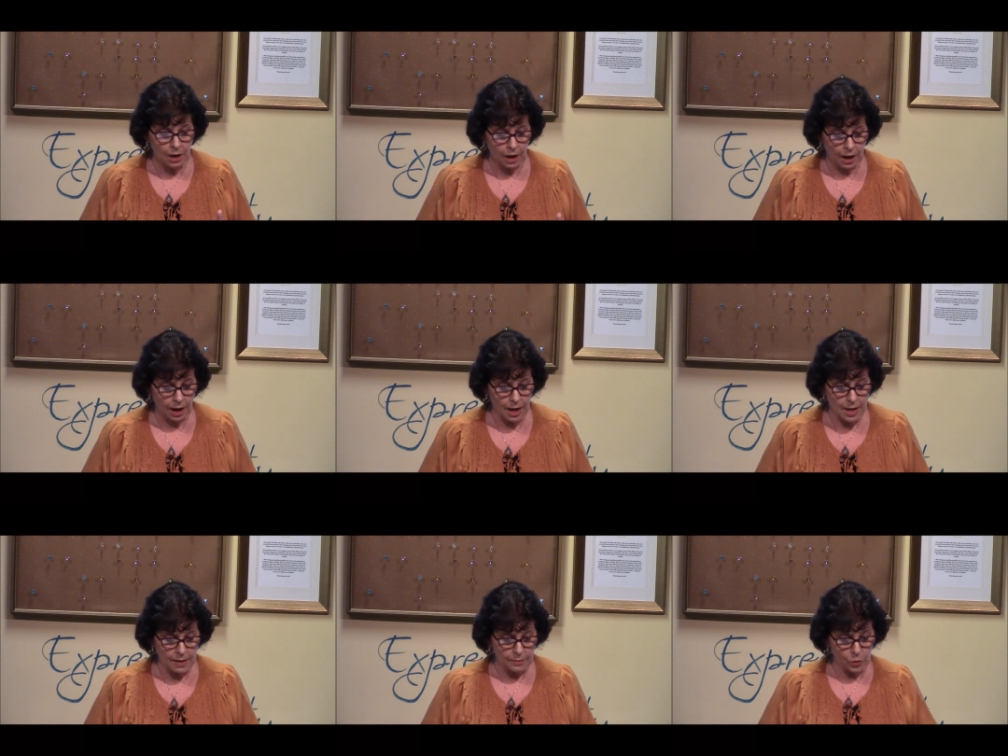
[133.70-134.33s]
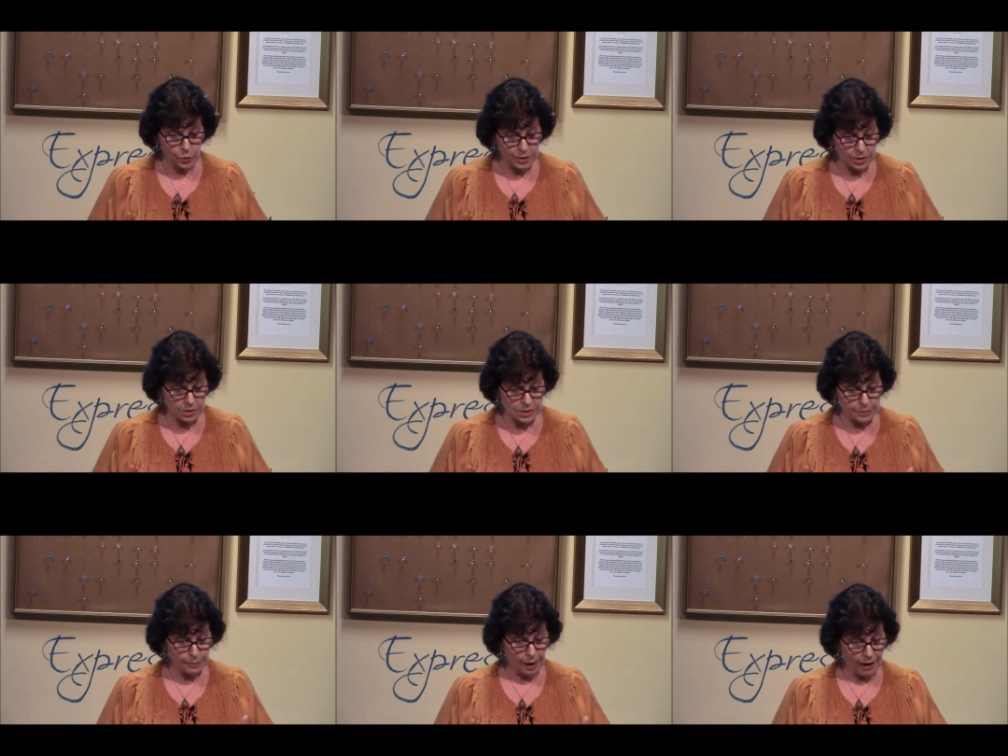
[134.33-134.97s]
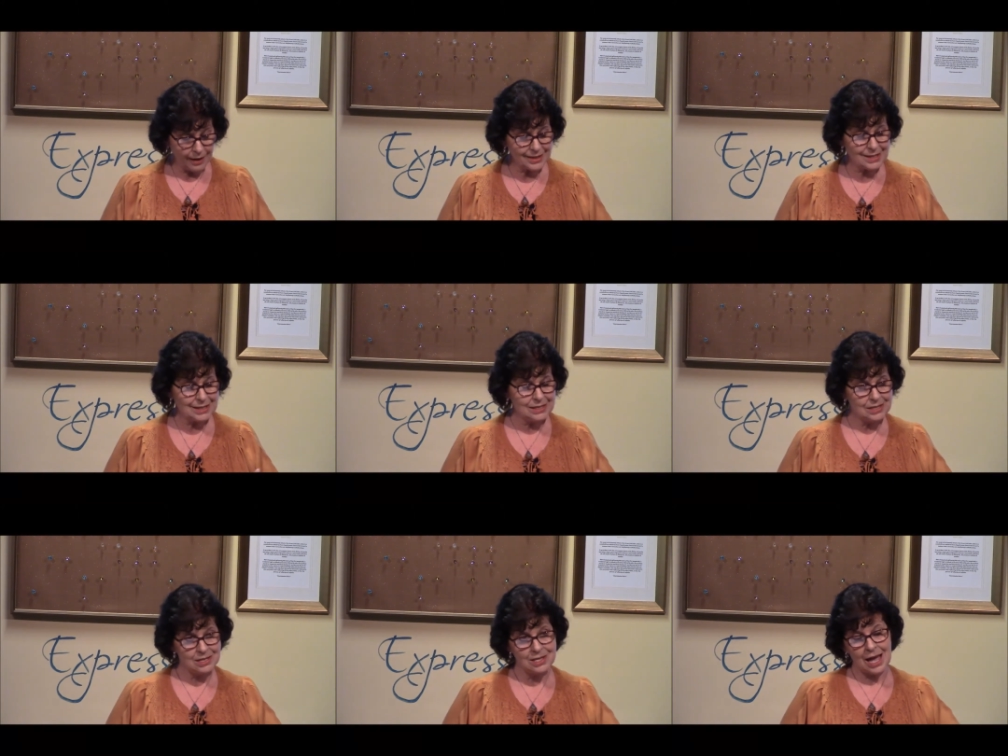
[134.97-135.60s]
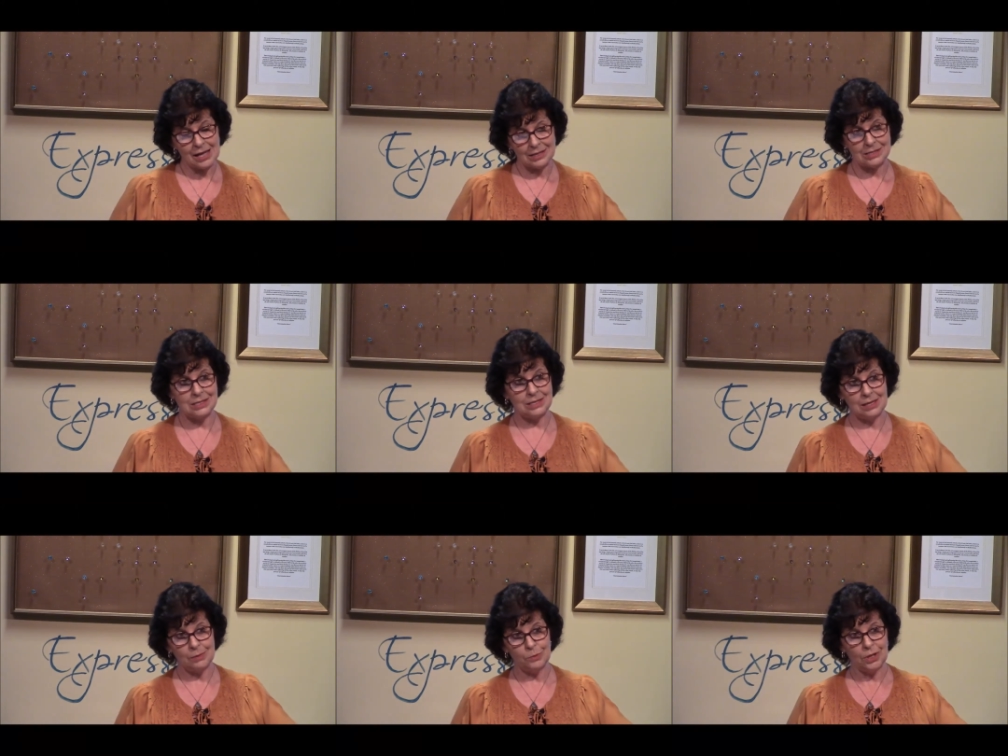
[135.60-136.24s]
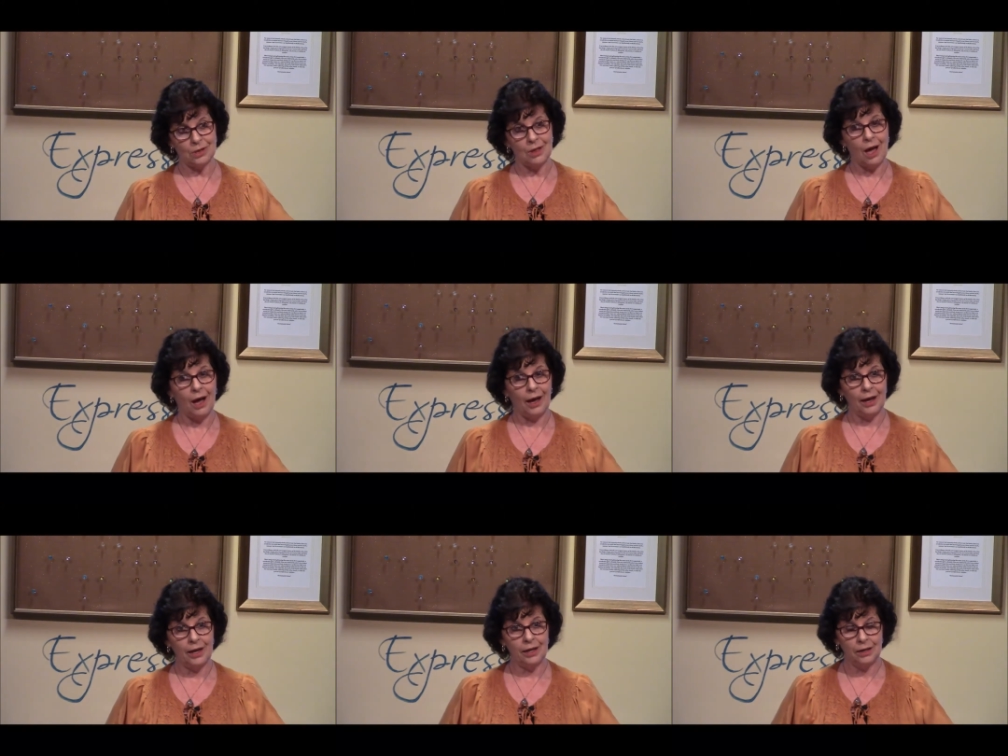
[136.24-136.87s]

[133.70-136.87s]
responding to that stimuli.